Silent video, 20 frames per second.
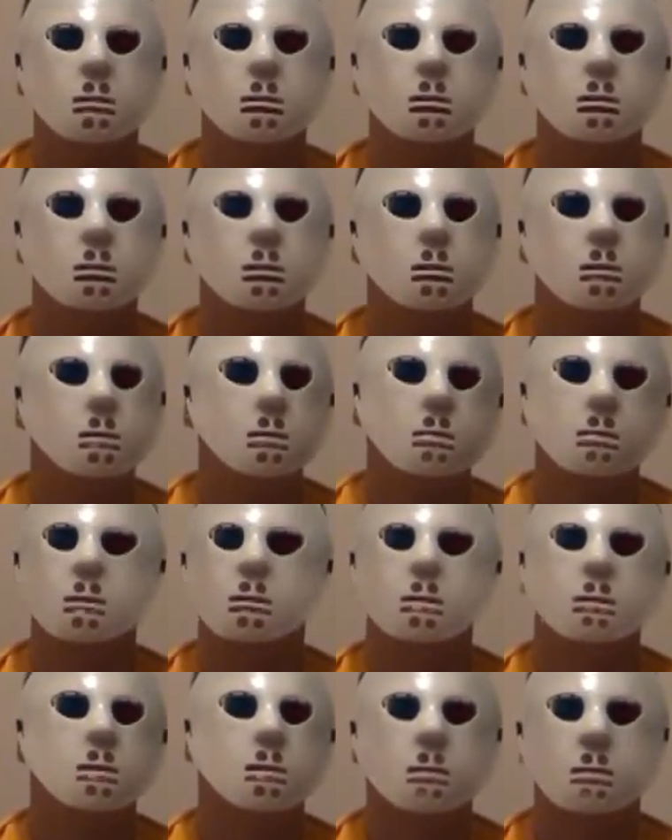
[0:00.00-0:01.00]

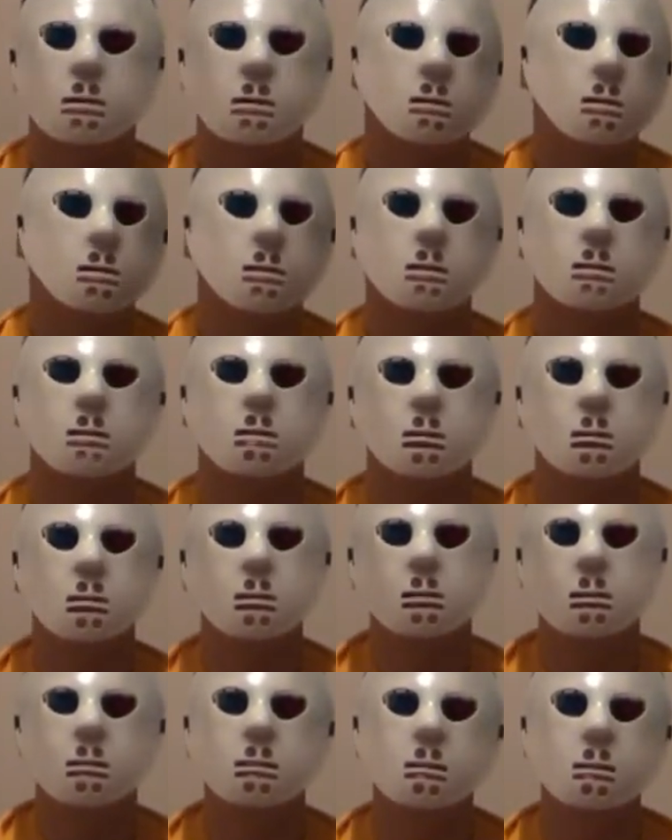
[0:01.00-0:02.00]
I definitely
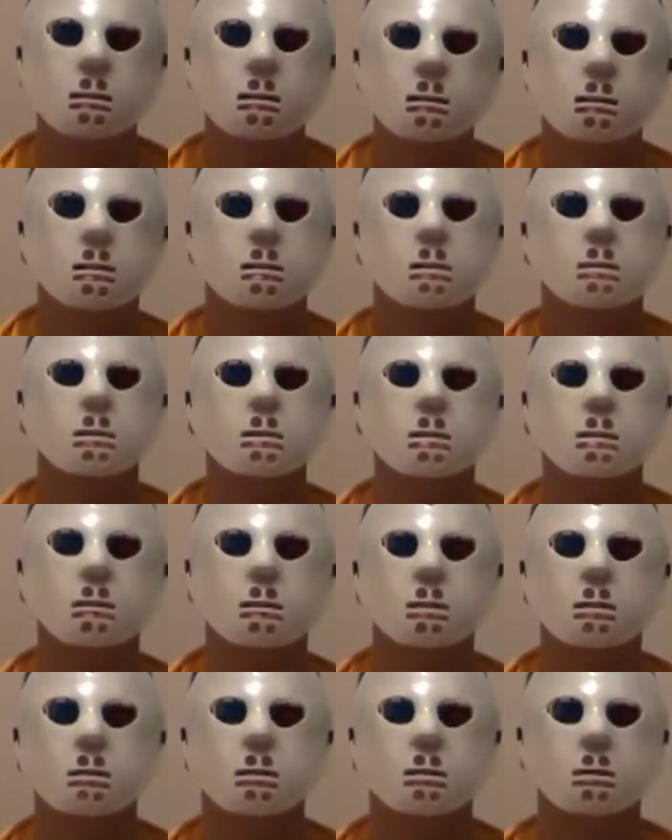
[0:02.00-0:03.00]
say be
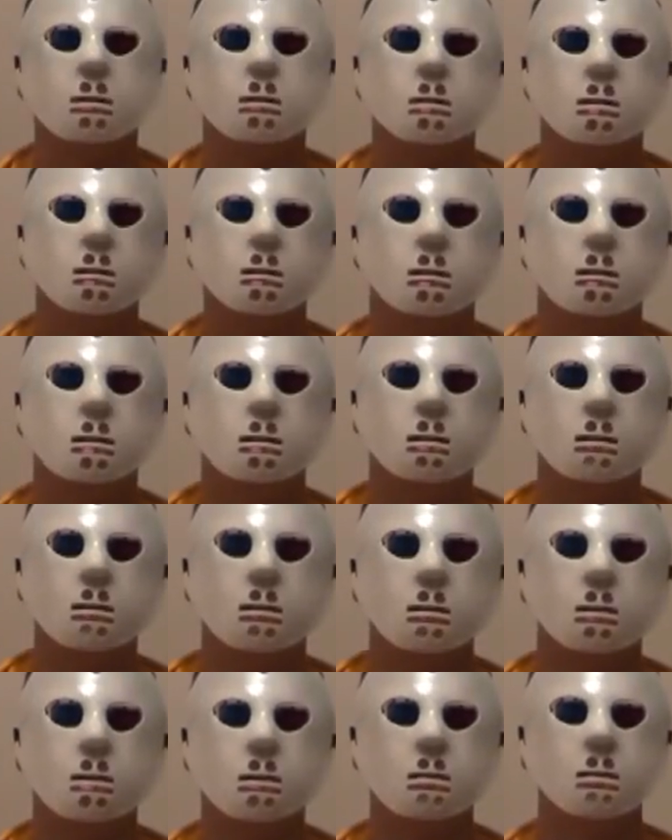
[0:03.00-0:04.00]
careful if
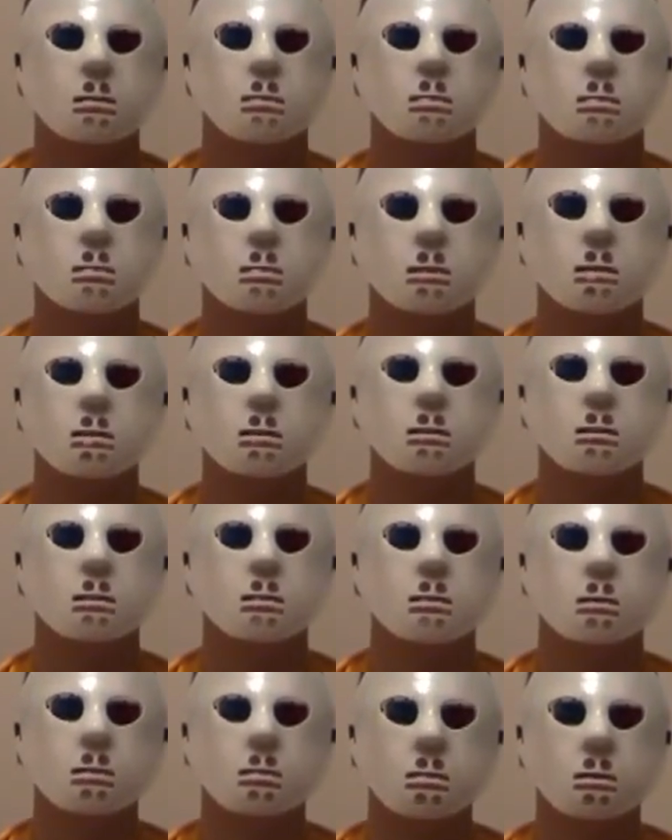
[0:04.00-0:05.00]
you watch this movie, because
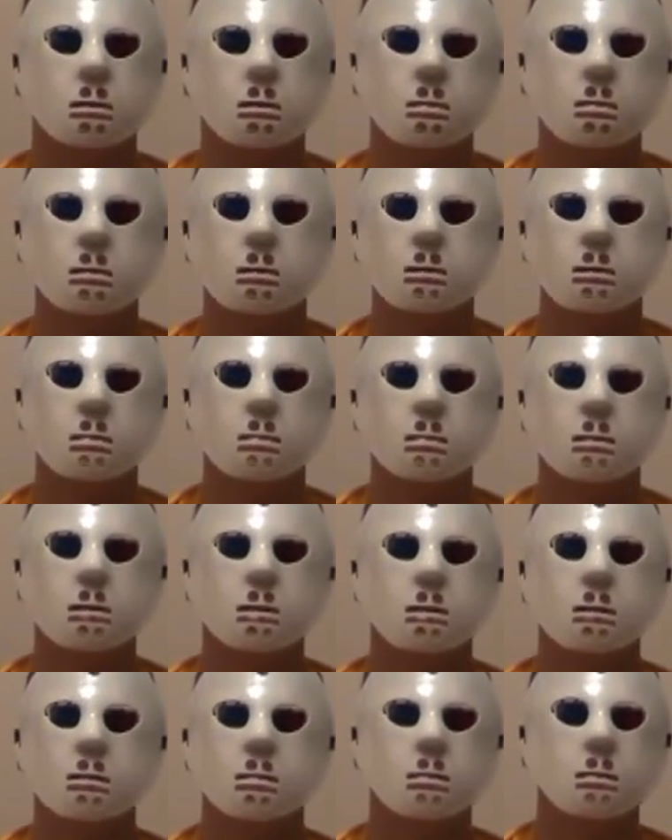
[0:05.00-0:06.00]
if you're prone to
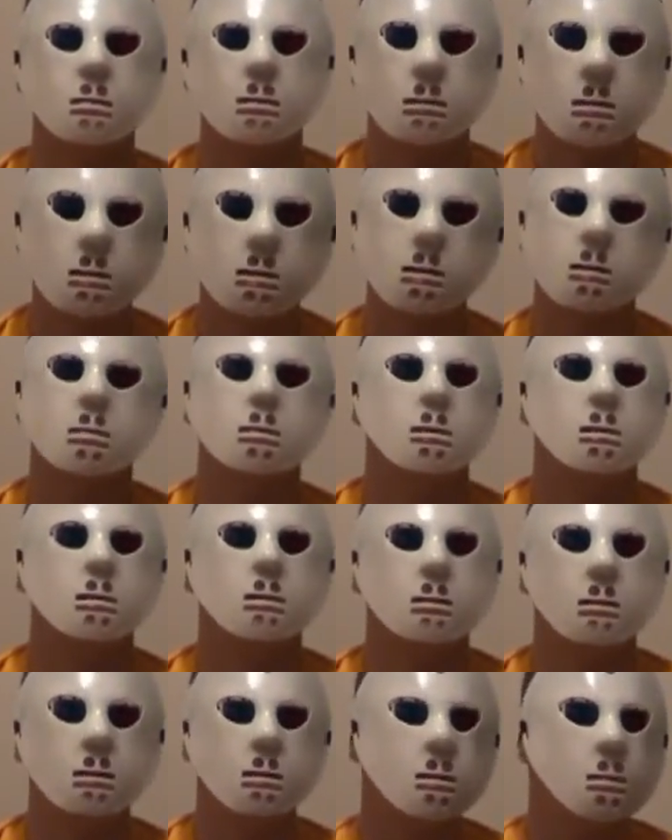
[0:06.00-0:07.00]
being sick when
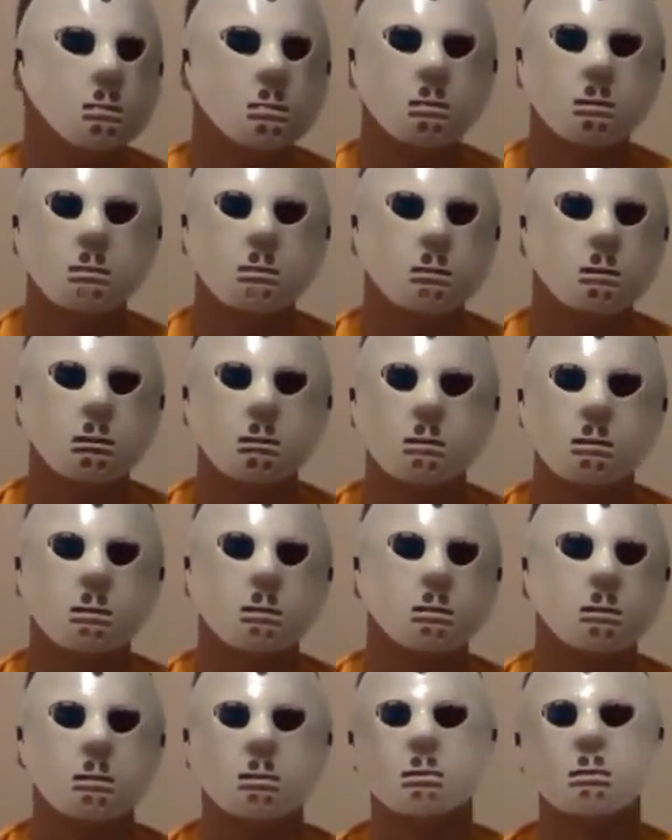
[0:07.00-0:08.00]
you see
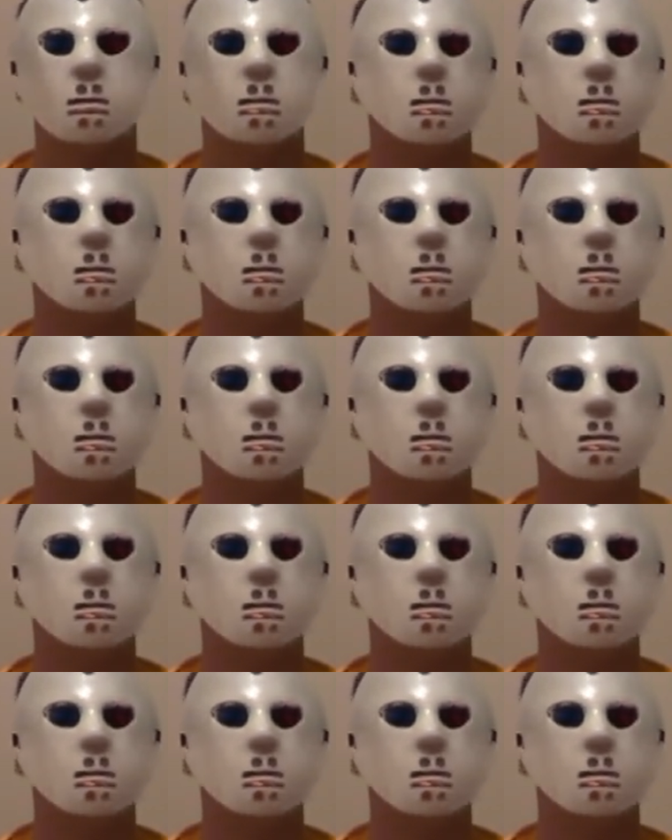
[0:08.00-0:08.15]
violence on